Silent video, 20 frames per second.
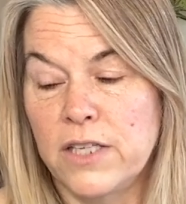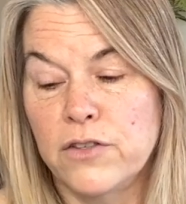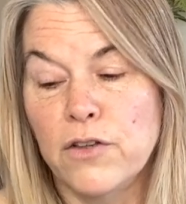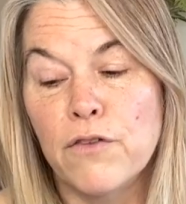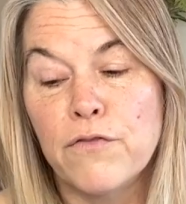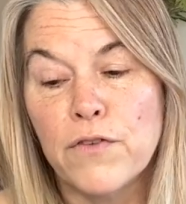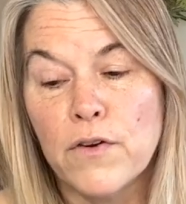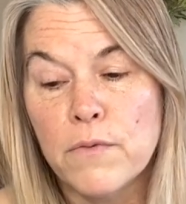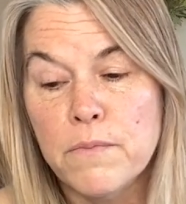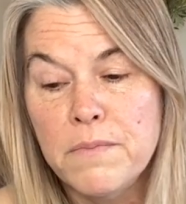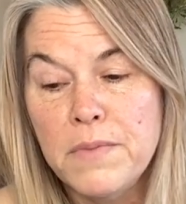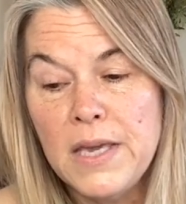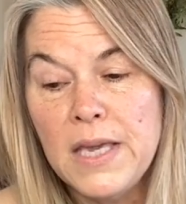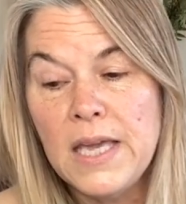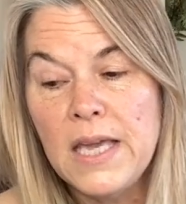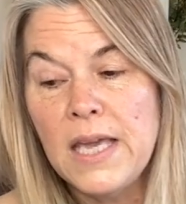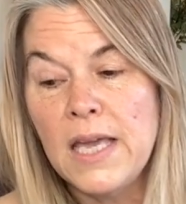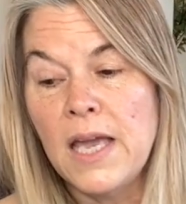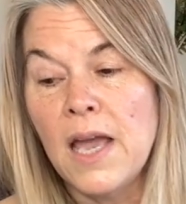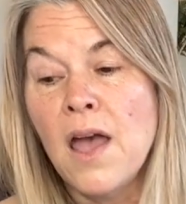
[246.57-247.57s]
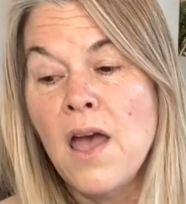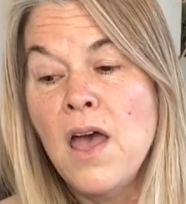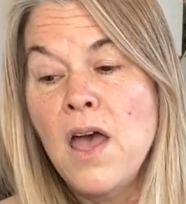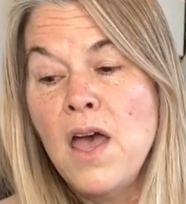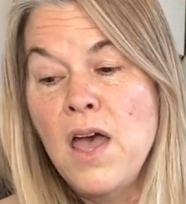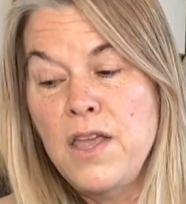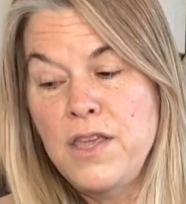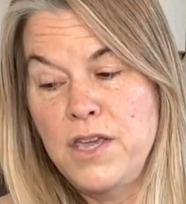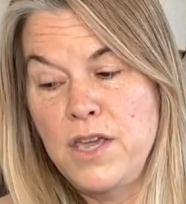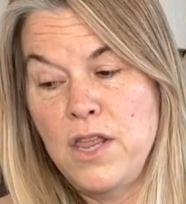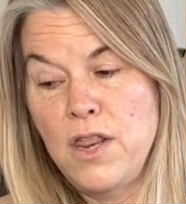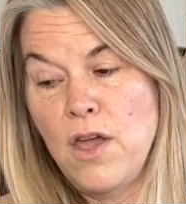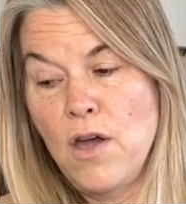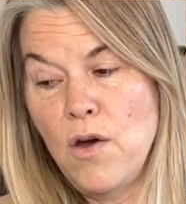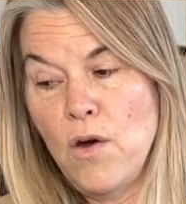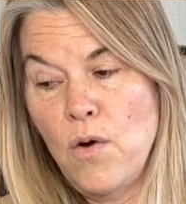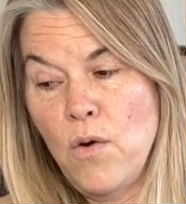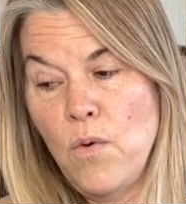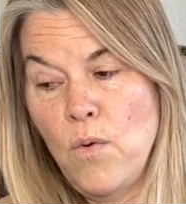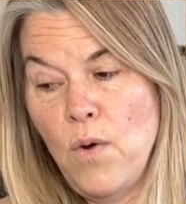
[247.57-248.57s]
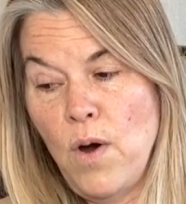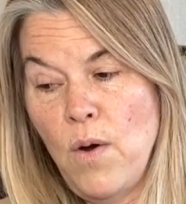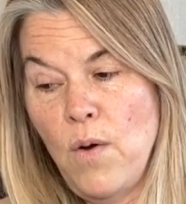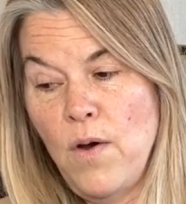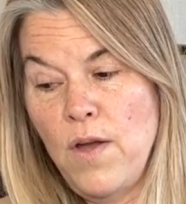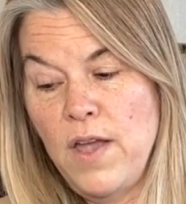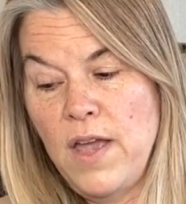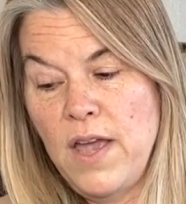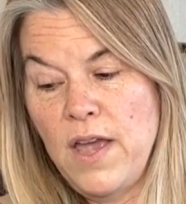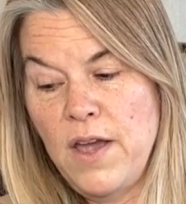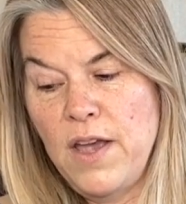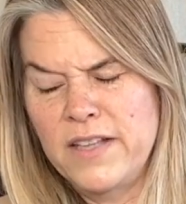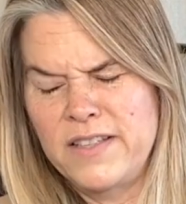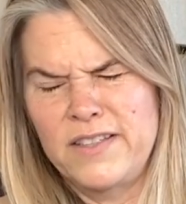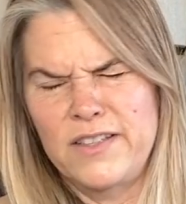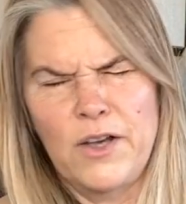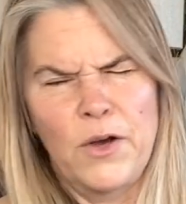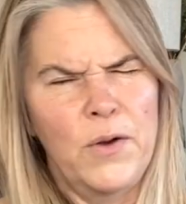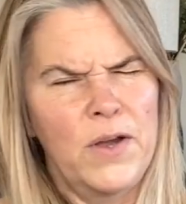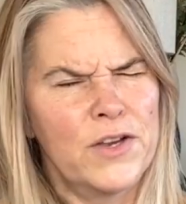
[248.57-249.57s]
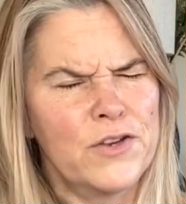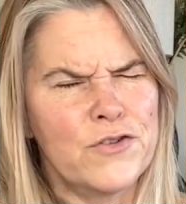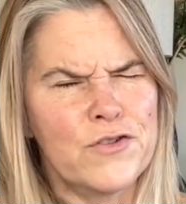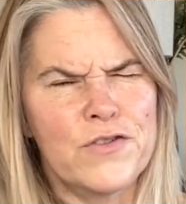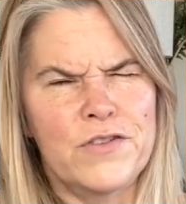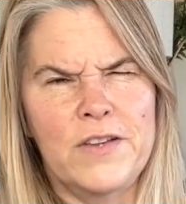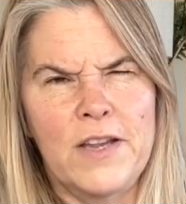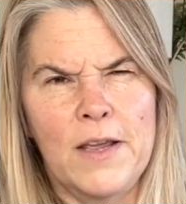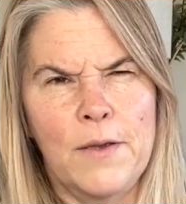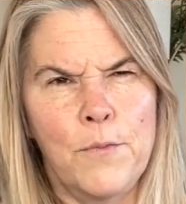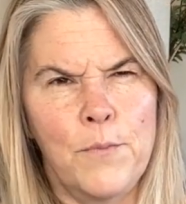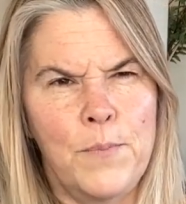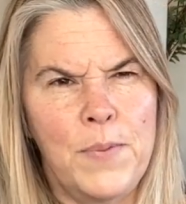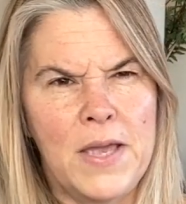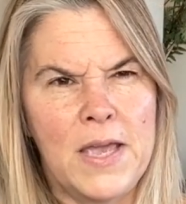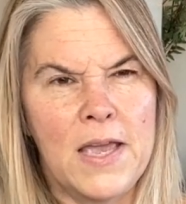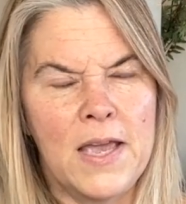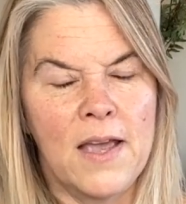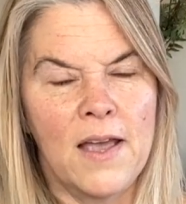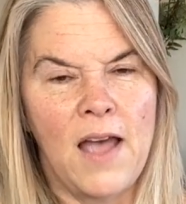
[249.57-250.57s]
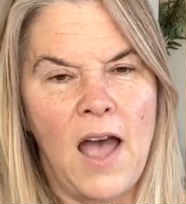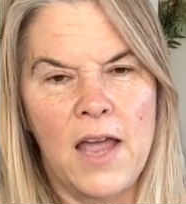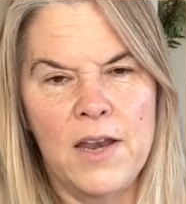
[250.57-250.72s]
So for me, it's so interesting